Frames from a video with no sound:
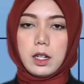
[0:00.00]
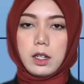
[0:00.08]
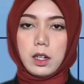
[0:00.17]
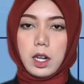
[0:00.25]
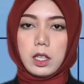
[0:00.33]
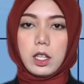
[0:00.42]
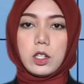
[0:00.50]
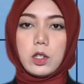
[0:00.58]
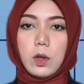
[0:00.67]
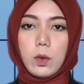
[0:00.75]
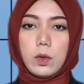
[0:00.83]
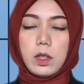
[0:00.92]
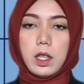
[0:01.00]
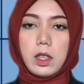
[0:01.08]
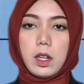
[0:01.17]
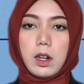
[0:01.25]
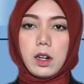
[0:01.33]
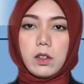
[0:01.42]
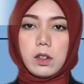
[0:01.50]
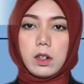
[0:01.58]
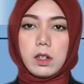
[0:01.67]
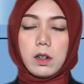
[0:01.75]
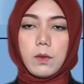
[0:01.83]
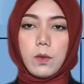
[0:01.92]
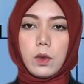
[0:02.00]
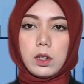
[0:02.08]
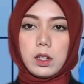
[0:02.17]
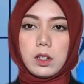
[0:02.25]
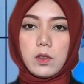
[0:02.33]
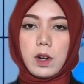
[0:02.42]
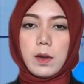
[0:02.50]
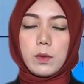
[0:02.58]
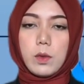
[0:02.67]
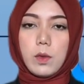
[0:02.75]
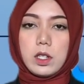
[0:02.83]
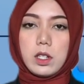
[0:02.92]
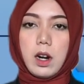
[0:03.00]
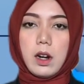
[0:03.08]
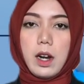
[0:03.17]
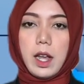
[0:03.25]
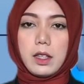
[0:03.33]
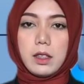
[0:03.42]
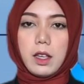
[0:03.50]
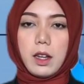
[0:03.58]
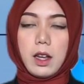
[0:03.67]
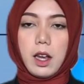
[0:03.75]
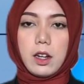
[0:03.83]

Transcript: the data show that there are 13-14 tribes which are ethnic